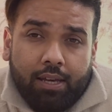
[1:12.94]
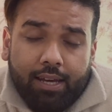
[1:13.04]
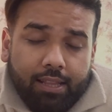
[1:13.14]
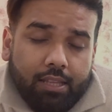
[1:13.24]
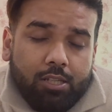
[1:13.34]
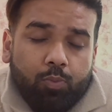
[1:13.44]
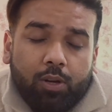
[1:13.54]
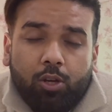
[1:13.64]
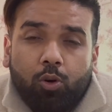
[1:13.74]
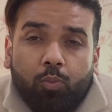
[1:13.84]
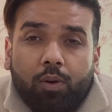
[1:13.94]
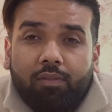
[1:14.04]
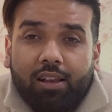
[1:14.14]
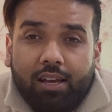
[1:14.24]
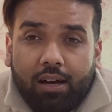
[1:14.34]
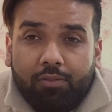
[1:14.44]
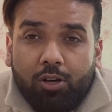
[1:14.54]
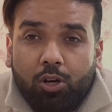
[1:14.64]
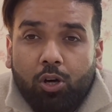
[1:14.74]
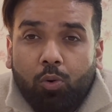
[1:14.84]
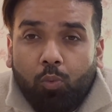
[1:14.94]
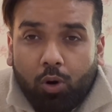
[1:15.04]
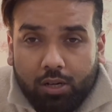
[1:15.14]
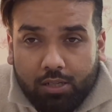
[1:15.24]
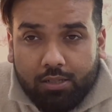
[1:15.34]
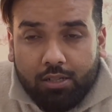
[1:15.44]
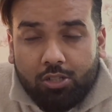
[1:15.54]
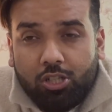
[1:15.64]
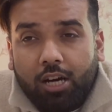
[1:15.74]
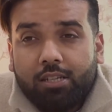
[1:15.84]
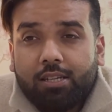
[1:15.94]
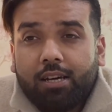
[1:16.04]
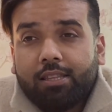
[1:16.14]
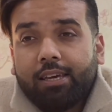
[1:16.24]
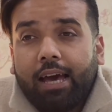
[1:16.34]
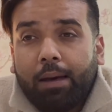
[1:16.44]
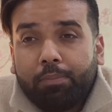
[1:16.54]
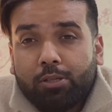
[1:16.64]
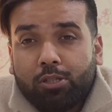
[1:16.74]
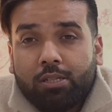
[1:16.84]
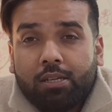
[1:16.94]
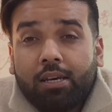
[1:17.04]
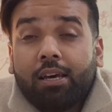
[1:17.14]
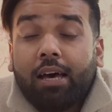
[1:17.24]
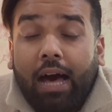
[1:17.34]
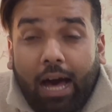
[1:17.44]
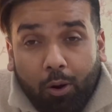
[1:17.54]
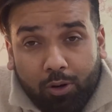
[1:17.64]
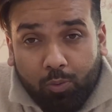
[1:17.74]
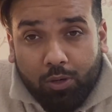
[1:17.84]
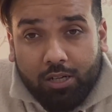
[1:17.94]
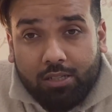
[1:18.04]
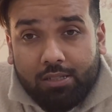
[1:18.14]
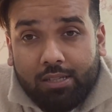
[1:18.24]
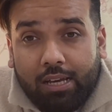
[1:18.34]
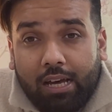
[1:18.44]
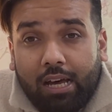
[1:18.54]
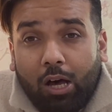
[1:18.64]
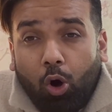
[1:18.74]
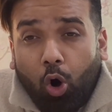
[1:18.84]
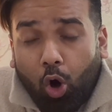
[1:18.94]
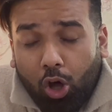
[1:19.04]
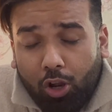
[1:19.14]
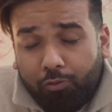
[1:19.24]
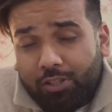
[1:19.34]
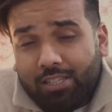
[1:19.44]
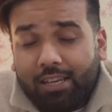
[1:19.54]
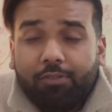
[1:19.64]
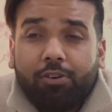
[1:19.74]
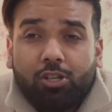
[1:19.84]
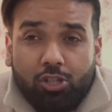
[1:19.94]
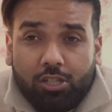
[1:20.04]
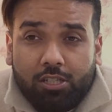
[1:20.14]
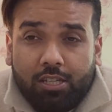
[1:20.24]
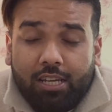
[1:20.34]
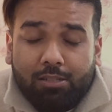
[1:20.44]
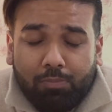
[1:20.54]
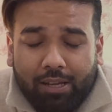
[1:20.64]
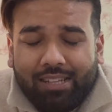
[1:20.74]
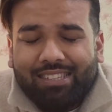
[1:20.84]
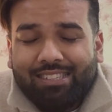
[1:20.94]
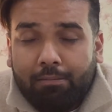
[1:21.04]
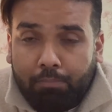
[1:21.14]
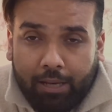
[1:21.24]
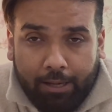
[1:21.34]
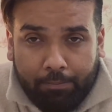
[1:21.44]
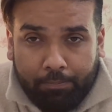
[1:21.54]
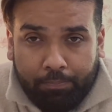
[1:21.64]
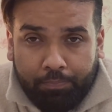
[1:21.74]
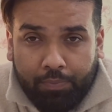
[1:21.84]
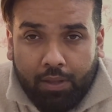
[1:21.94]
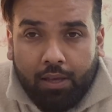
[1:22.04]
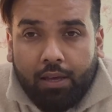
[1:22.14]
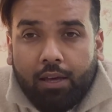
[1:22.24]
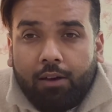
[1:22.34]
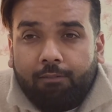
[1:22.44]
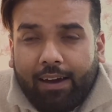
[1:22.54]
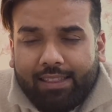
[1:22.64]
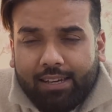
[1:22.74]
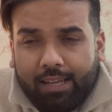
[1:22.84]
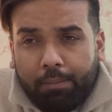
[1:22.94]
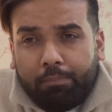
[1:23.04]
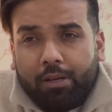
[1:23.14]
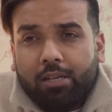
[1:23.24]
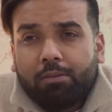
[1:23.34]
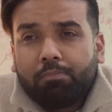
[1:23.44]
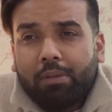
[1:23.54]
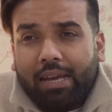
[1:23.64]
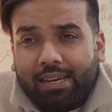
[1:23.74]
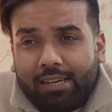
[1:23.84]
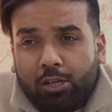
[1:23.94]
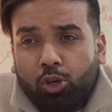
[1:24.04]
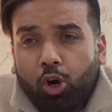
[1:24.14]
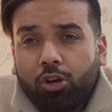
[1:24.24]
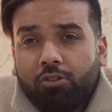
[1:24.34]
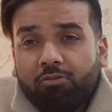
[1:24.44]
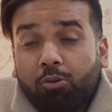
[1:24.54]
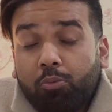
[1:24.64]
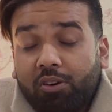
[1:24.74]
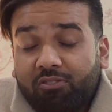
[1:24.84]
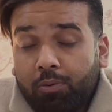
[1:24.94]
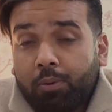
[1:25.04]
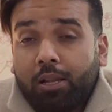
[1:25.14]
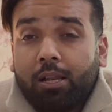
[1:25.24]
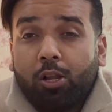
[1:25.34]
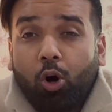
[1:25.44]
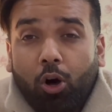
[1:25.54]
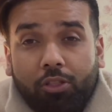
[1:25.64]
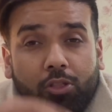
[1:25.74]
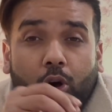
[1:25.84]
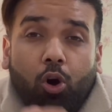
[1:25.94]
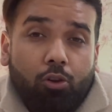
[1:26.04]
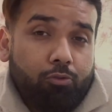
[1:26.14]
In this video, we will cover what the Sanchar Saathi app is, how it works, all of its key features explained simply, why the government made it non-reviewable on all